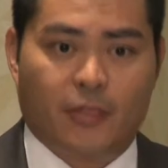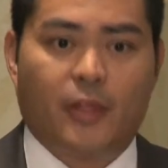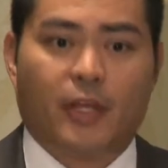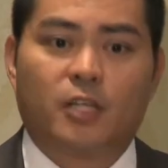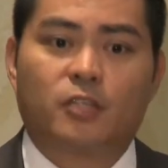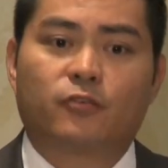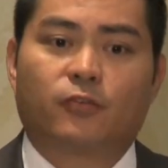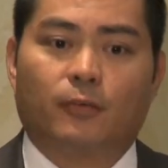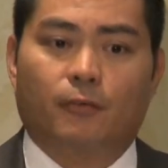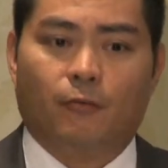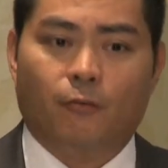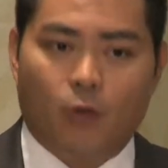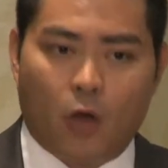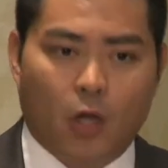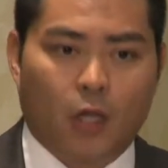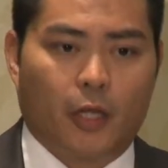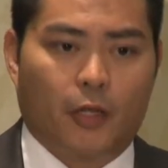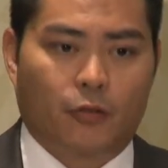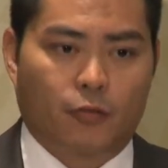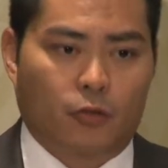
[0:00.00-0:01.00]
things from
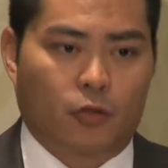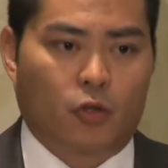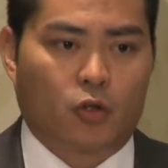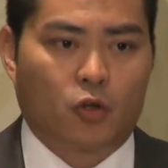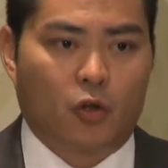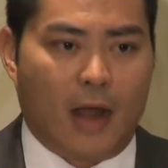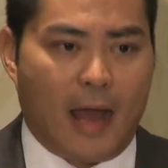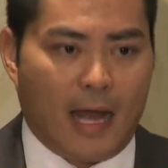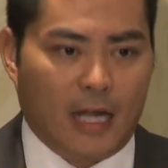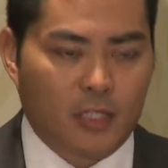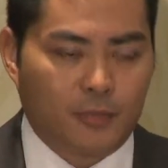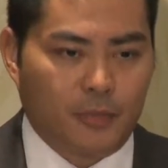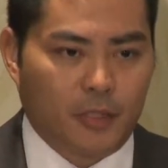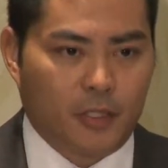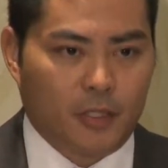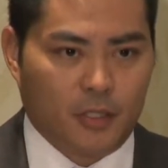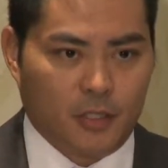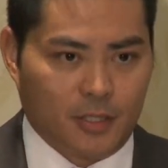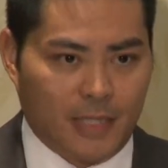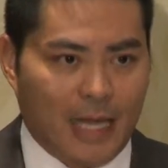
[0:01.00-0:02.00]
falling through the cracks
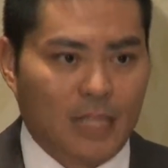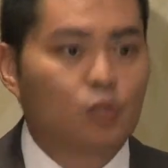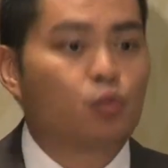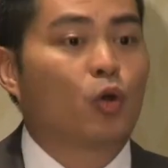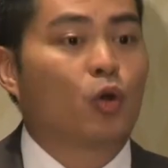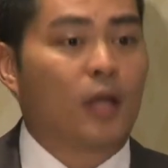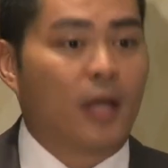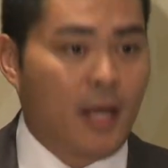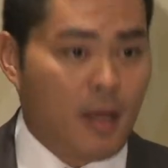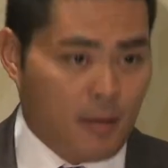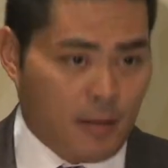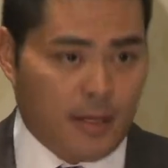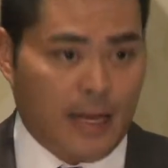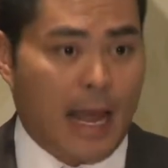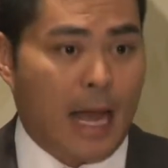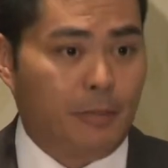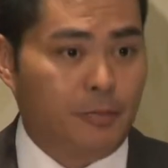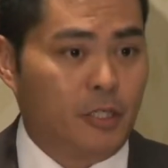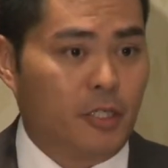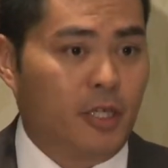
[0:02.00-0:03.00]
because that's where
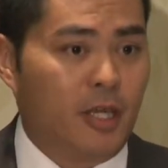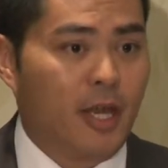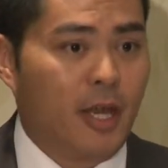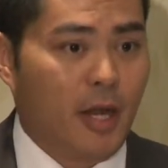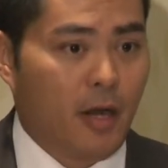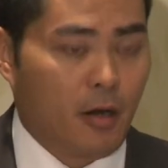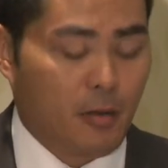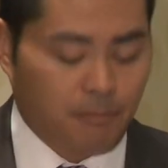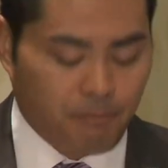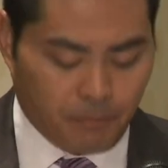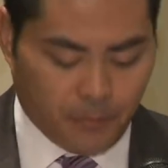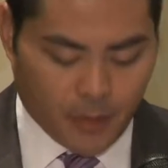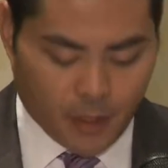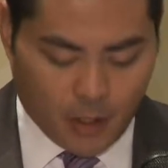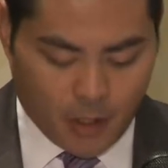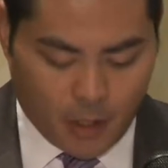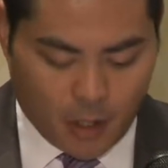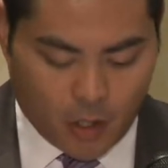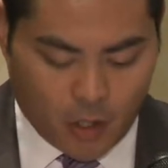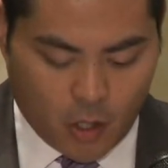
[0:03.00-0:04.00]
gaps in care
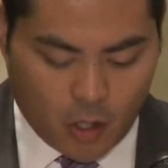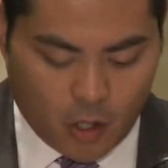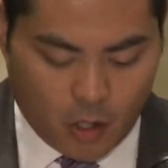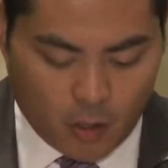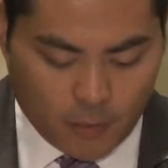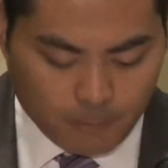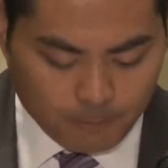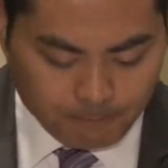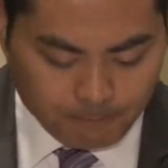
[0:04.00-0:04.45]
occur.